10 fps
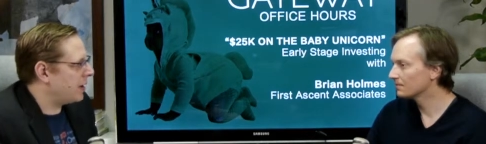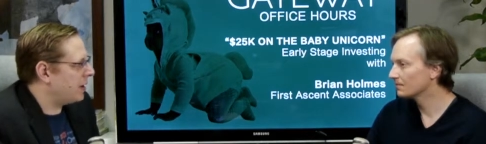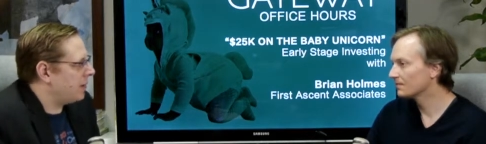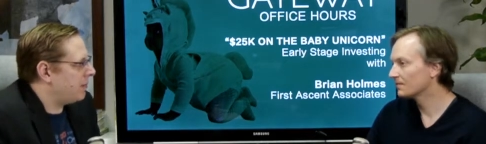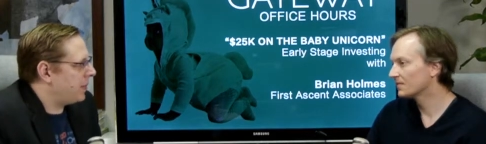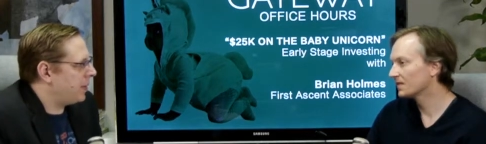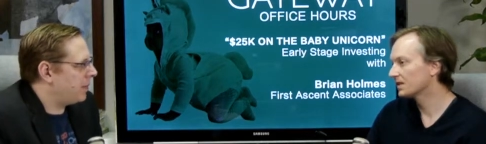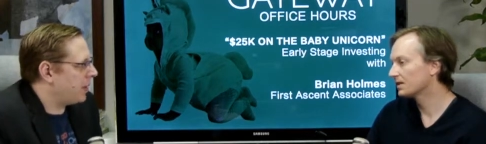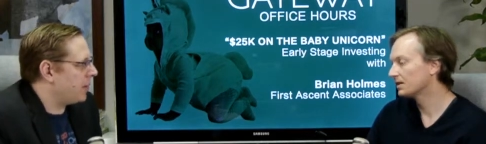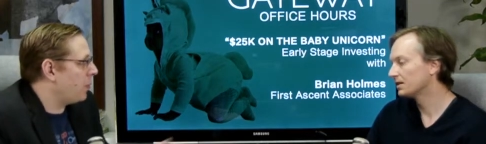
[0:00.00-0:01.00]
Speaker 1: and be,
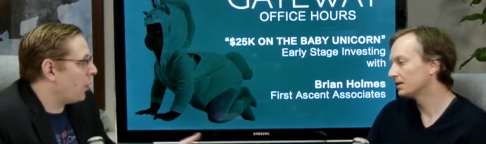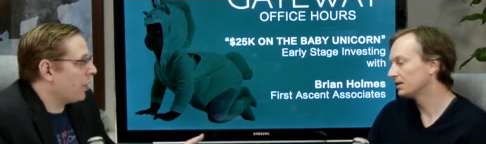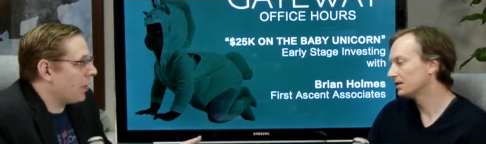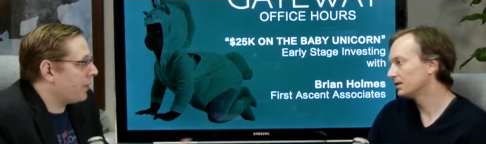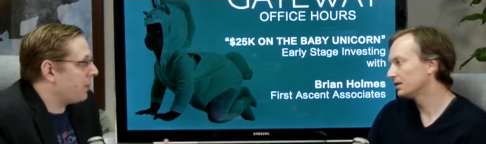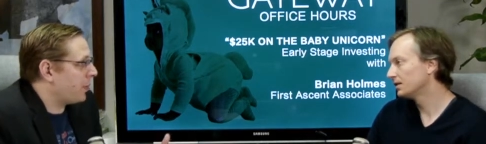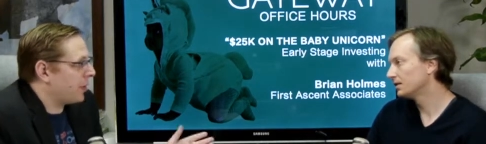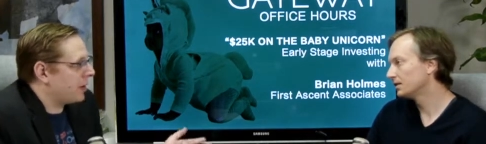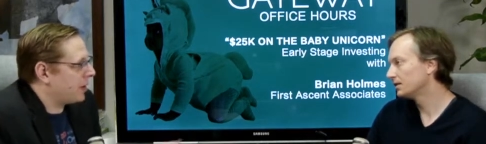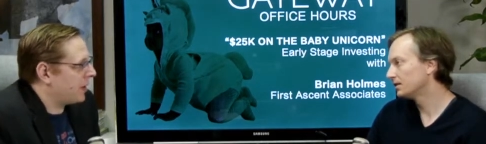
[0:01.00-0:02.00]
become more or less
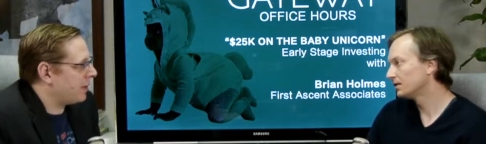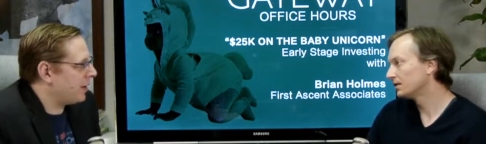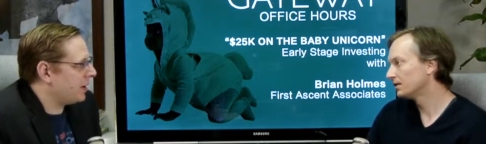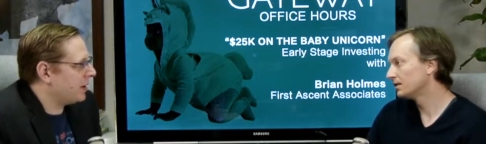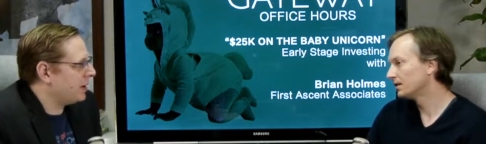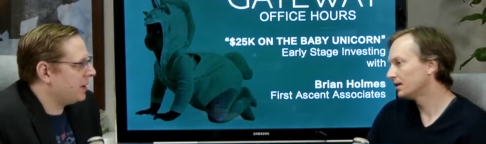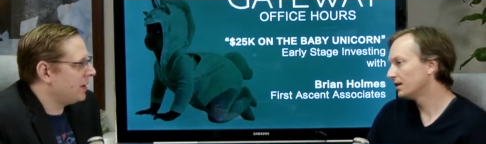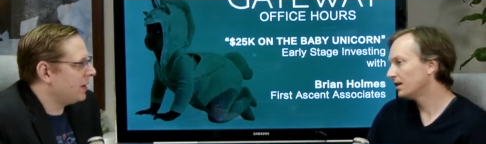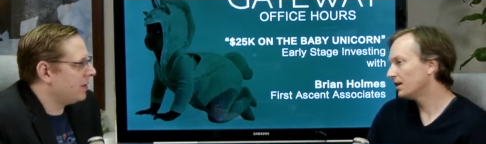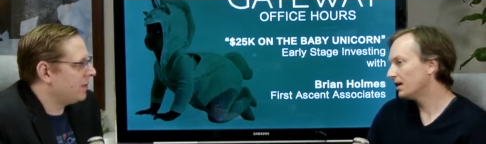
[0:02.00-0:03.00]
important later on?
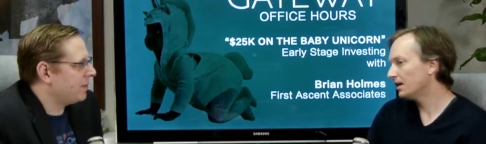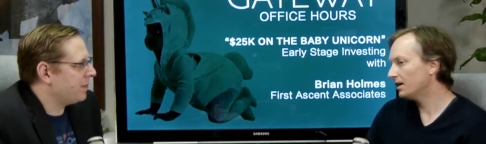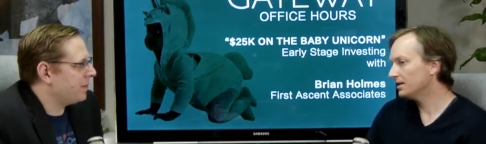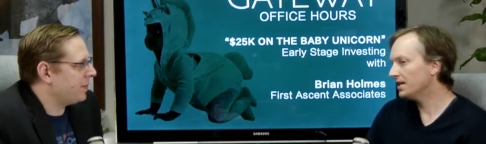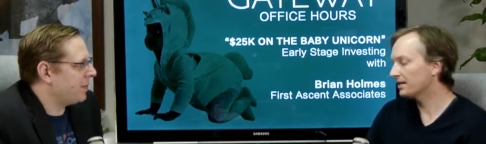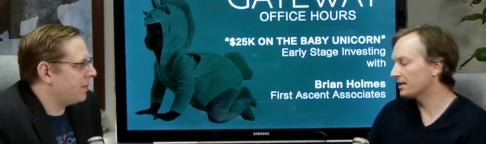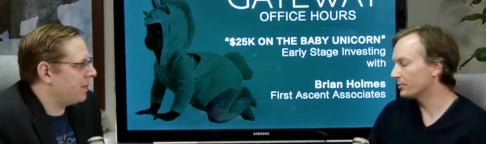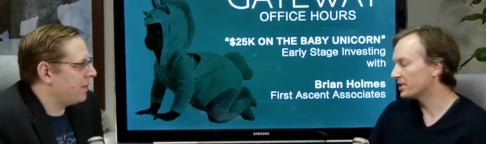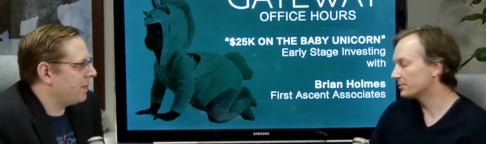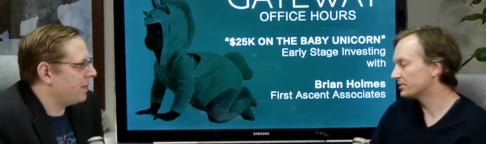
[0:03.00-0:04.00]
Speaker 2: Yeah, I think it
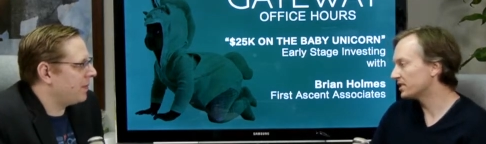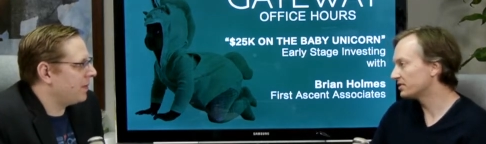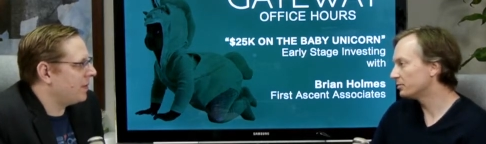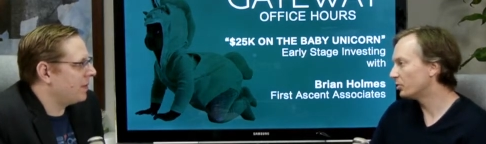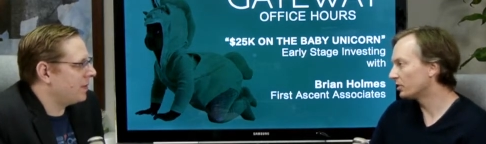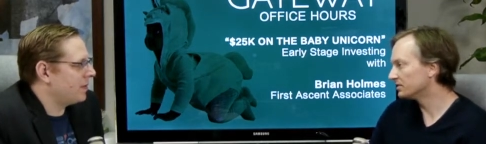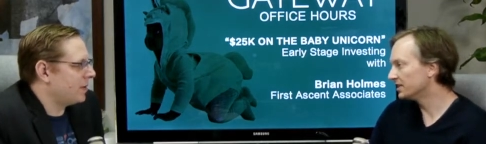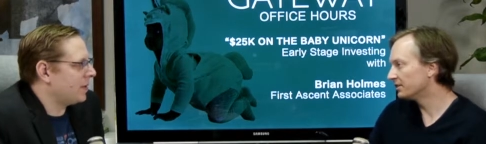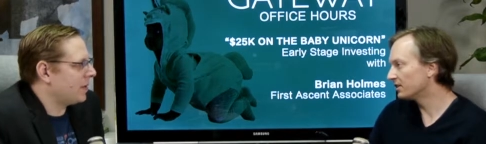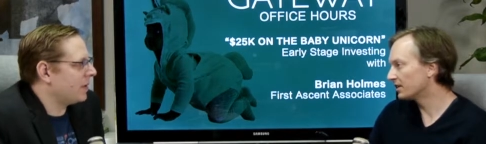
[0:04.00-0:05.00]
becomes less important
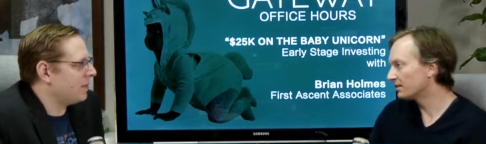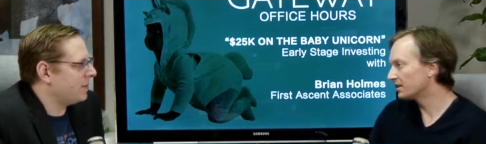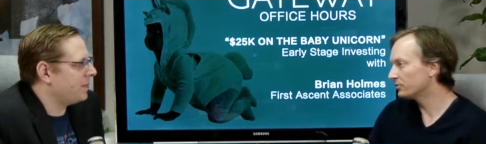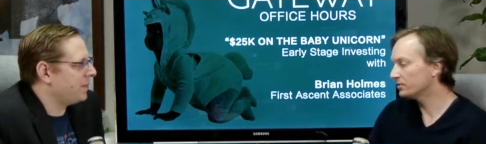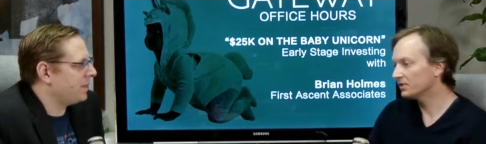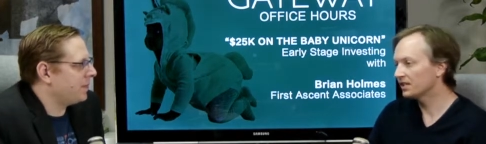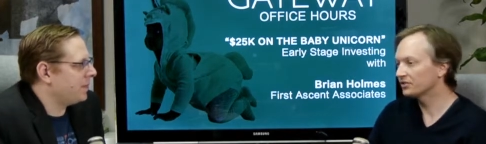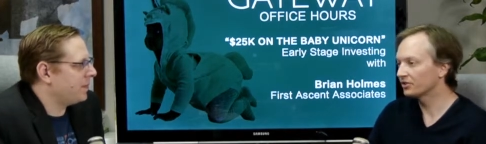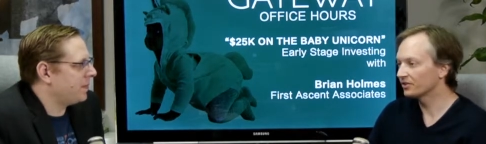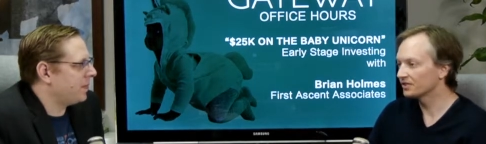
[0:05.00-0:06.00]
later on. I think at a
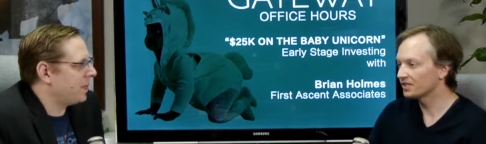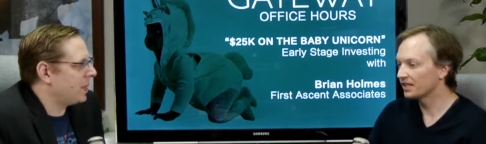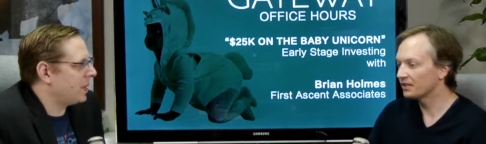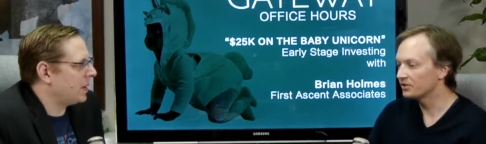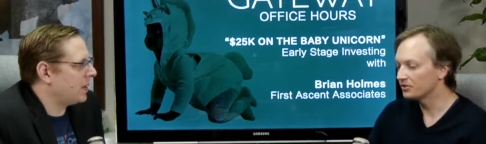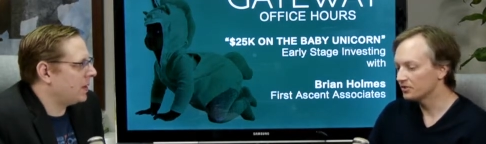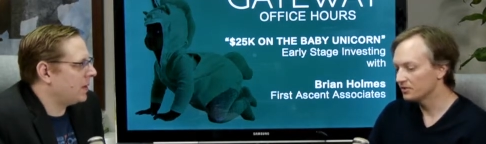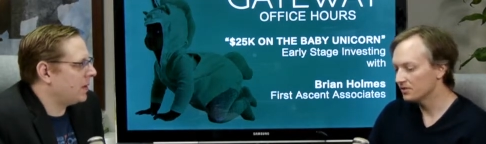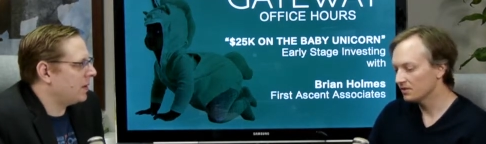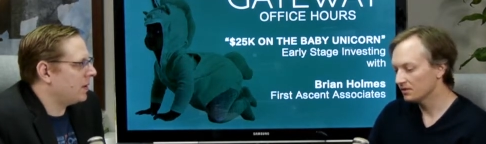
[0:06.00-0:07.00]
certain stage,
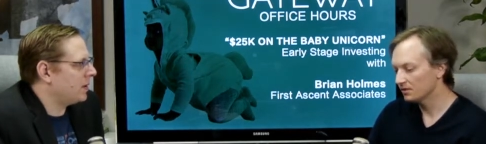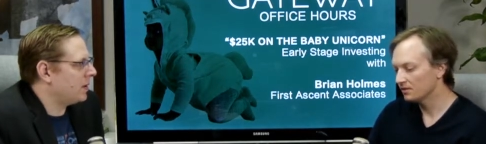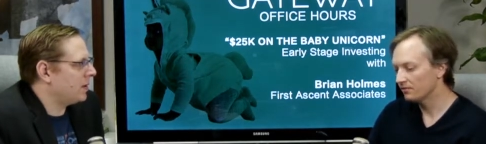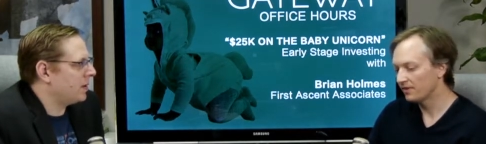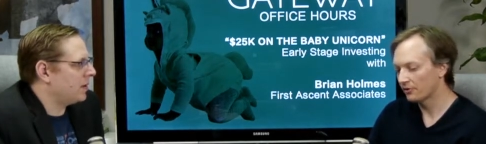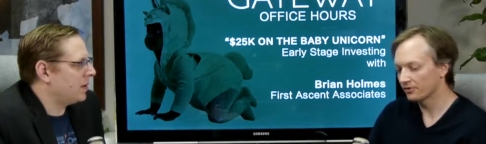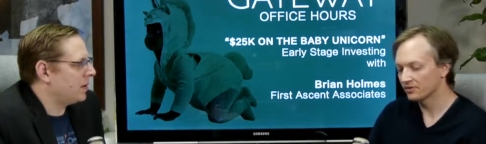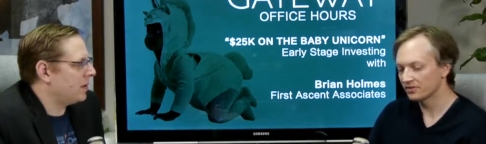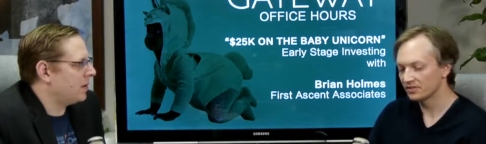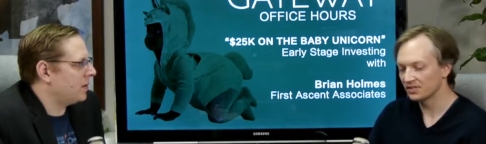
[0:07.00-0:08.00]

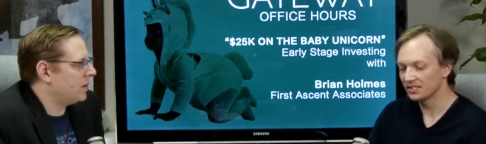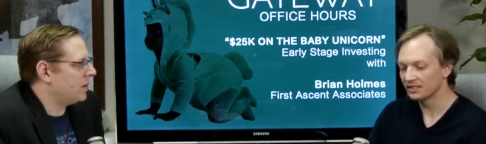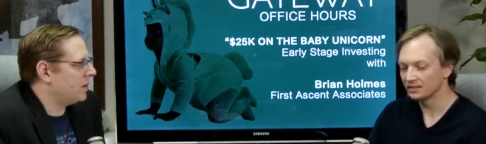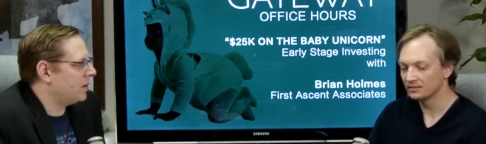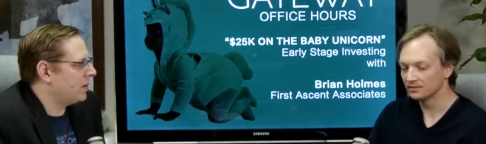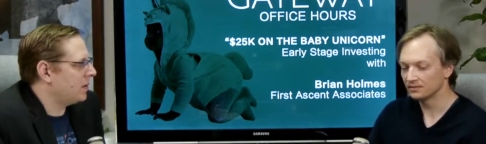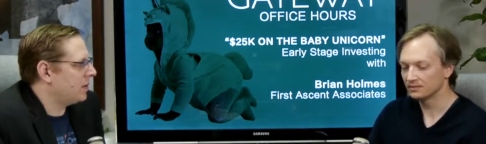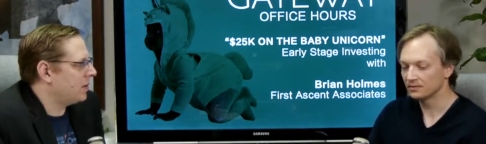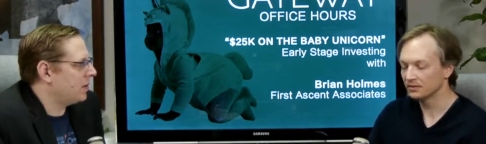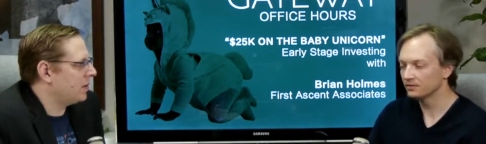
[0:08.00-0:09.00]
founders need
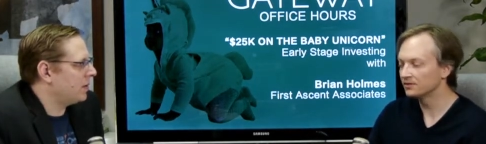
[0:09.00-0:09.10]
you know